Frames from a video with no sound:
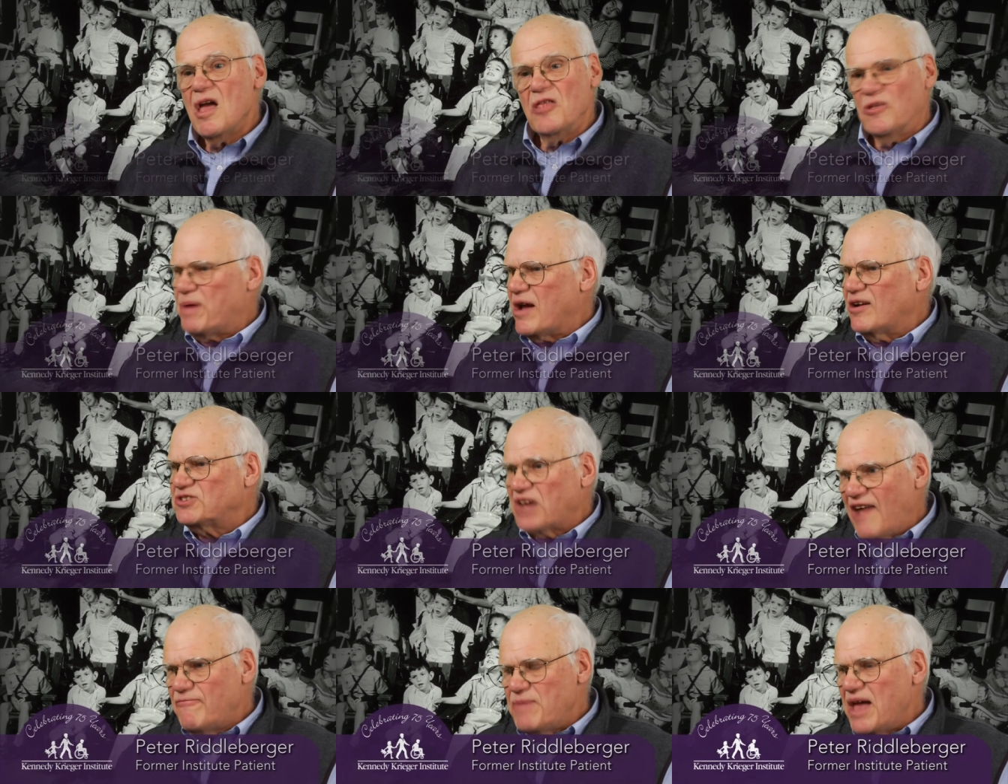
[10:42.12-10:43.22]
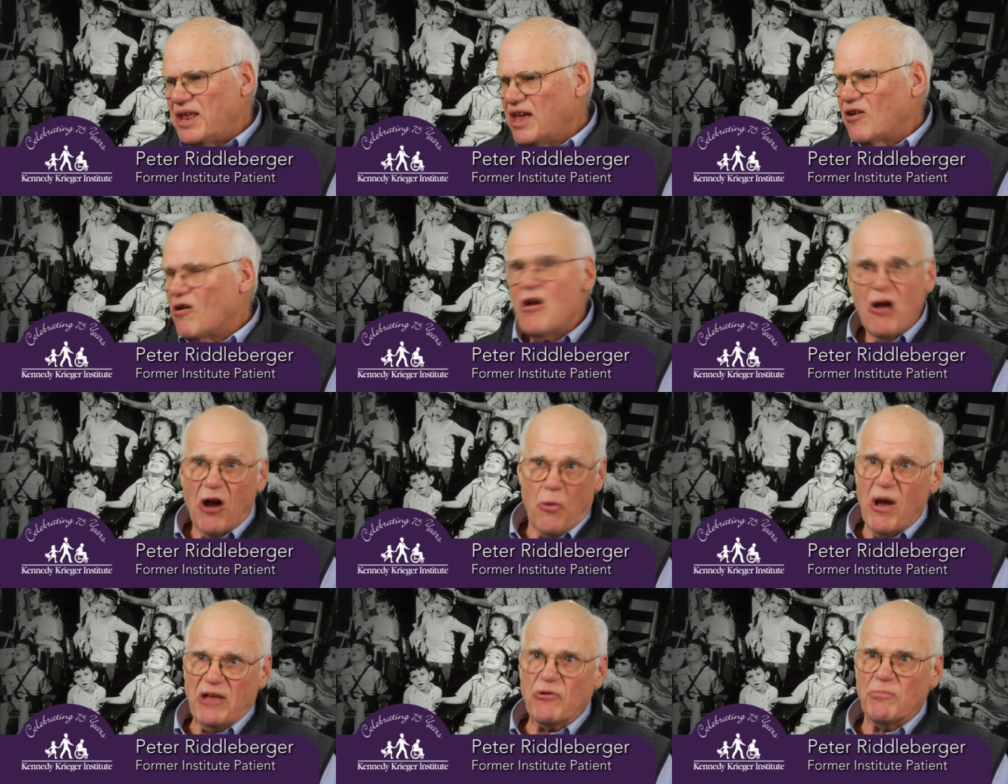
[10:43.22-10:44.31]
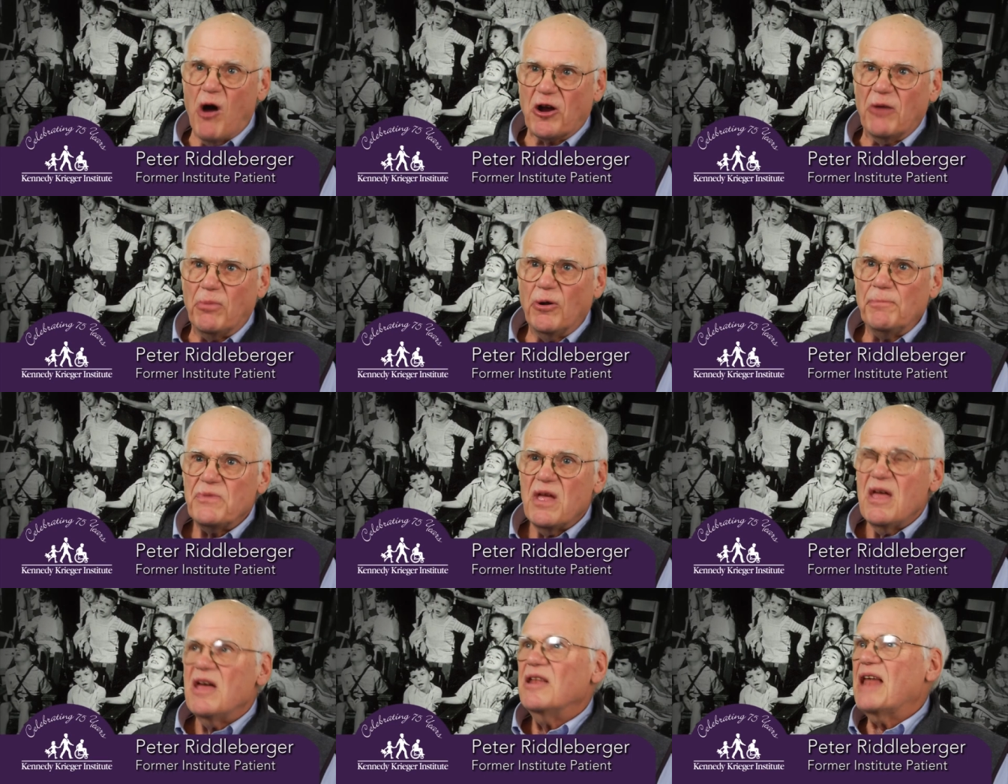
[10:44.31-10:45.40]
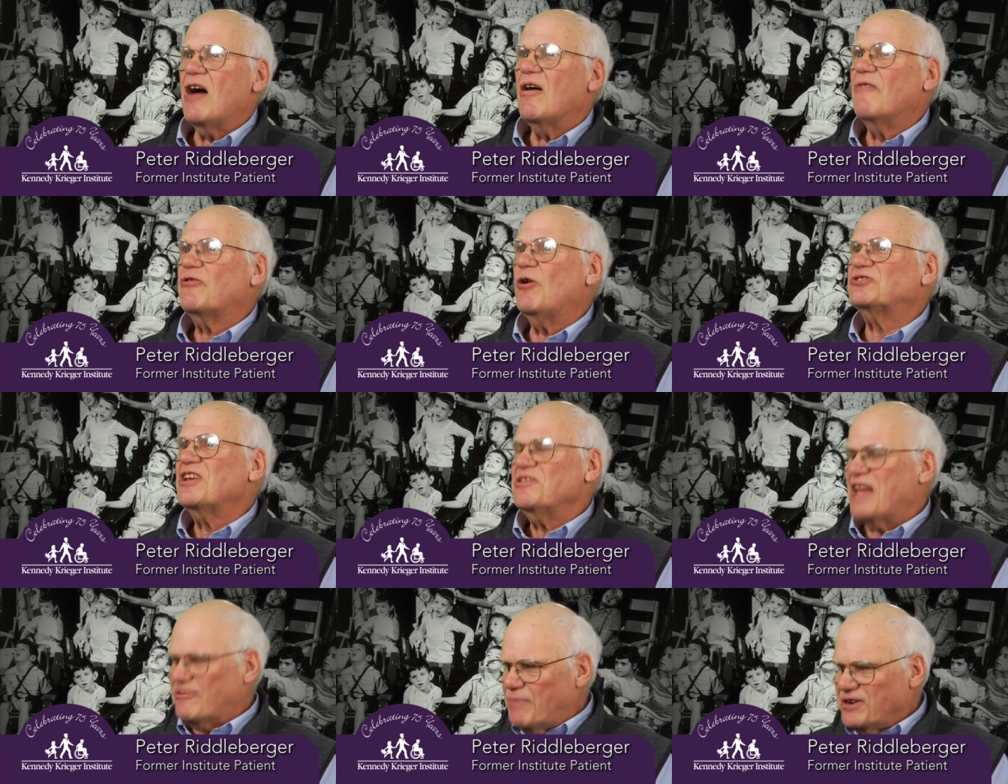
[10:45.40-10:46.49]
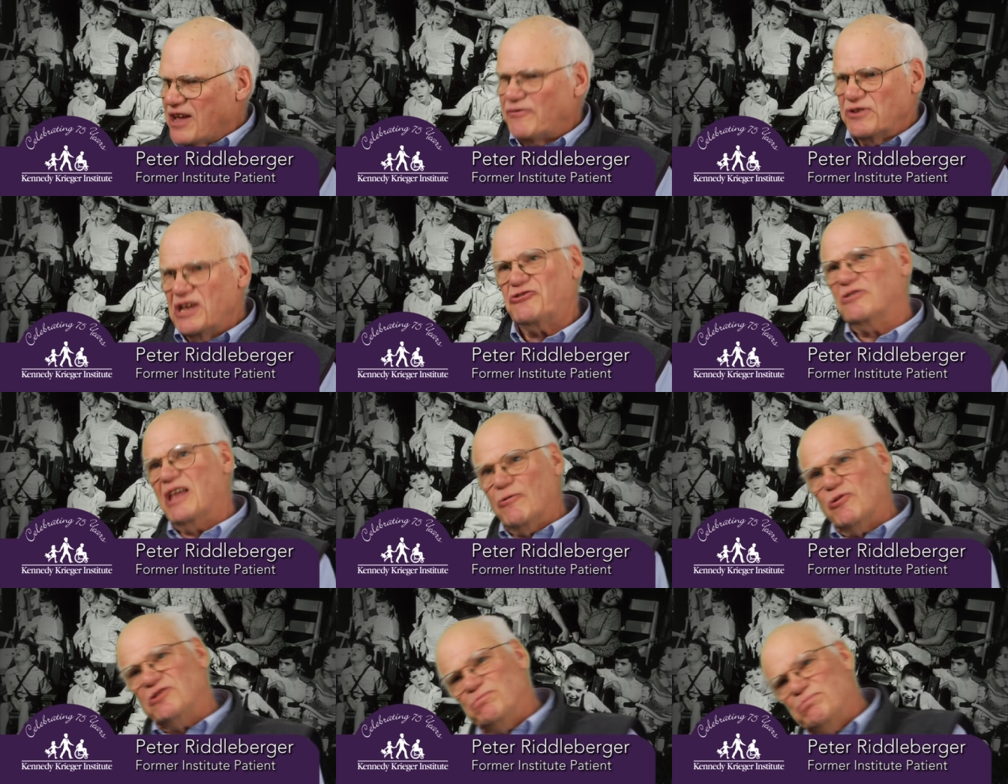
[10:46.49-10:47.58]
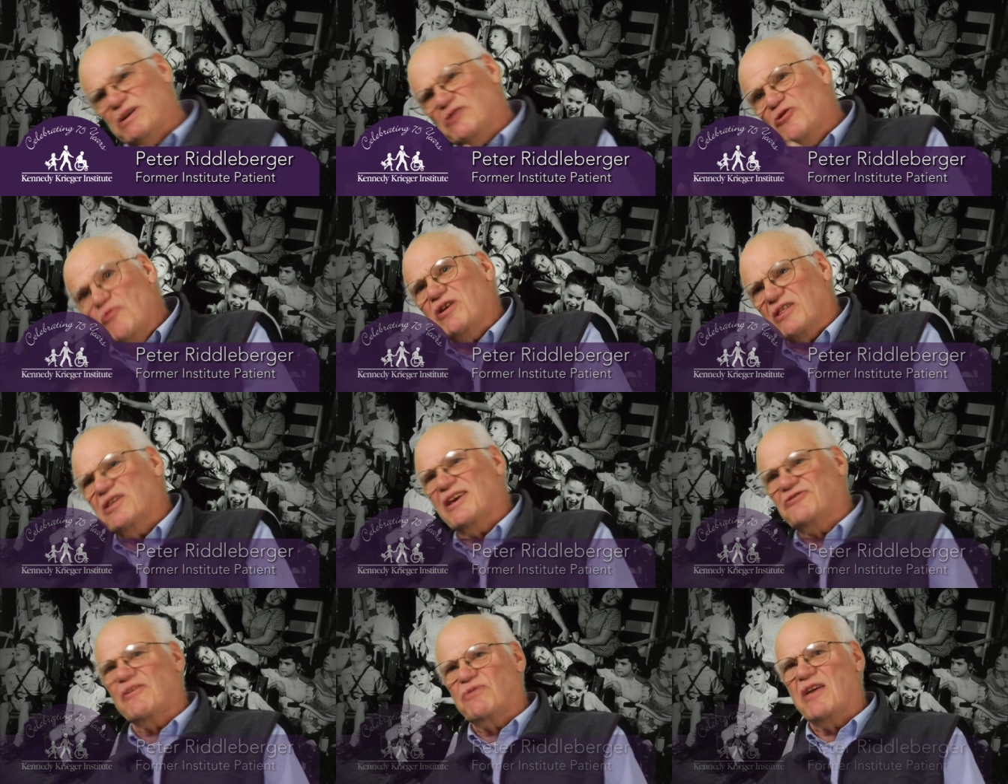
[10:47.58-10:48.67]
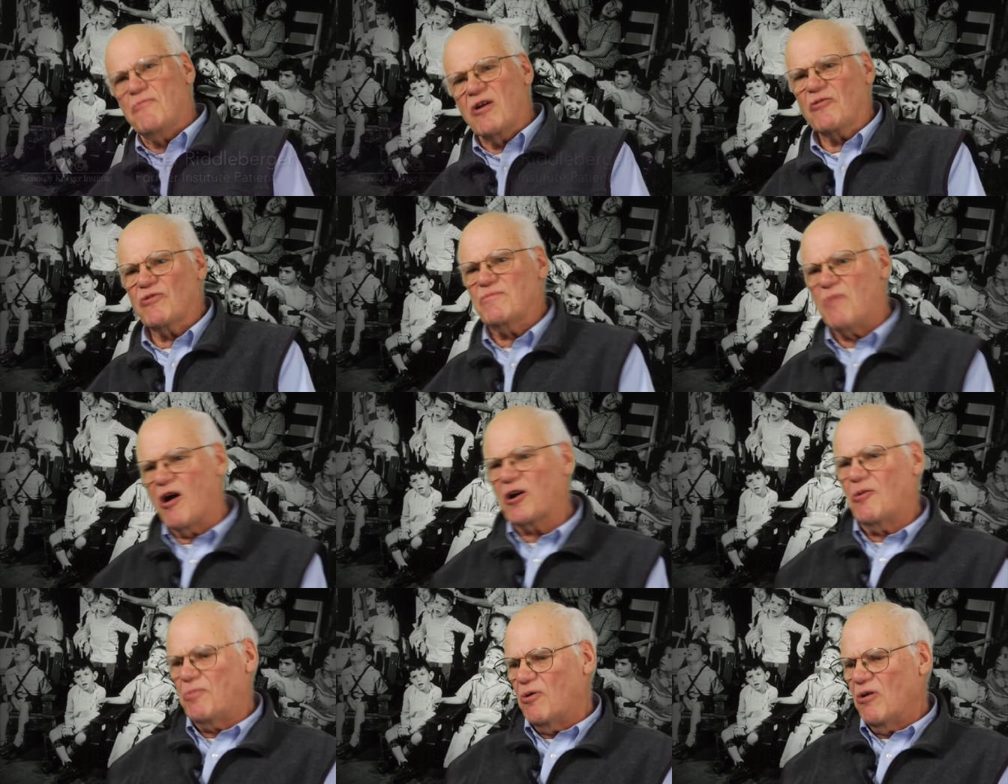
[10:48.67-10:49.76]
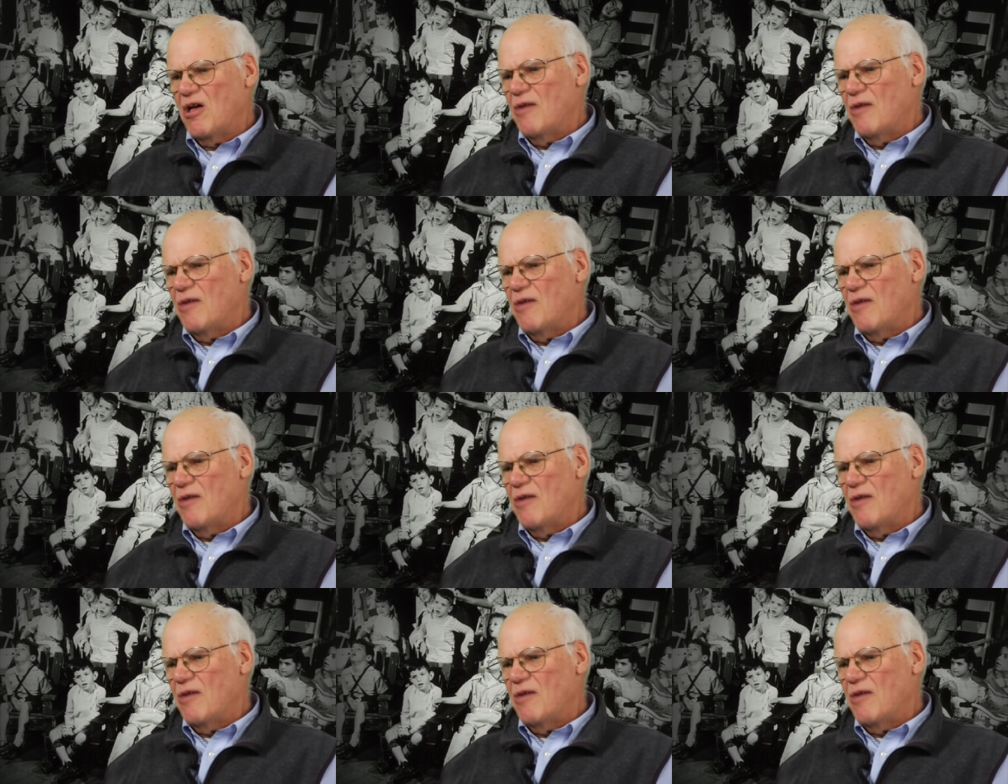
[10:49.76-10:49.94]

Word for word: The parents I've met here are quite remarkable. Now, of course, that's by definition. They wouldn't be doing this if they weren't remarkable.